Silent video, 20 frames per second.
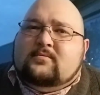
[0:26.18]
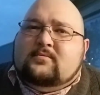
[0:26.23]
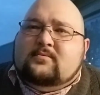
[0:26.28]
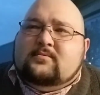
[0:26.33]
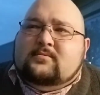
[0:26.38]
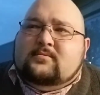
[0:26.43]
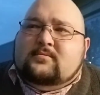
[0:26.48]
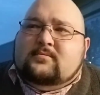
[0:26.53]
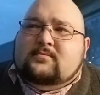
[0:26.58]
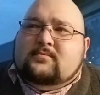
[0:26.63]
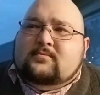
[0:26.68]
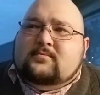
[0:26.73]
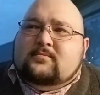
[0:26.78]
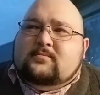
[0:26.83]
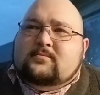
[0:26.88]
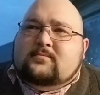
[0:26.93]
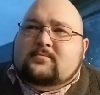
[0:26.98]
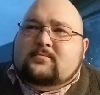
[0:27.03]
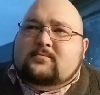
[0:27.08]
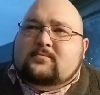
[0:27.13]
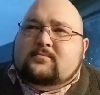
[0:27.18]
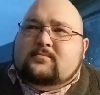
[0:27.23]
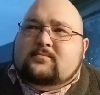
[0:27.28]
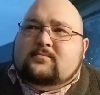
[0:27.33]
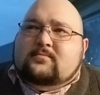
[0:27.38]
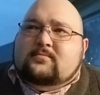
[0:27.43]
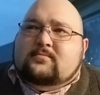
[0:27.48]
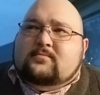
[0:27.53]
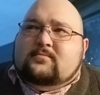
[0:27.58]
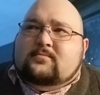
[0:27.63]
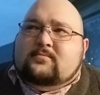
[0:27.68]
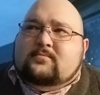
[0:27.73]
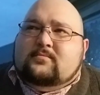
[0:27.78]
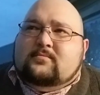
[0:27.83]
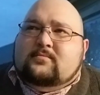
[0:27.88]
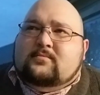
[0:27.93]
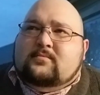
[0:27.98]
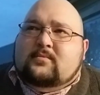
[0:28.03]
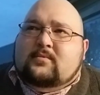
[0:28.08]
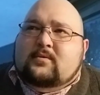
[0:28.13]

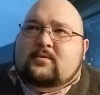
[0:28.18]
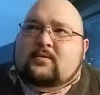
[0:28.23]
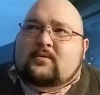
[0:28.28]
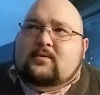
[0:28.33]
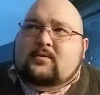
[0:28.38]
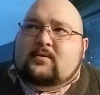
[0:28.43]
Nobody speaks.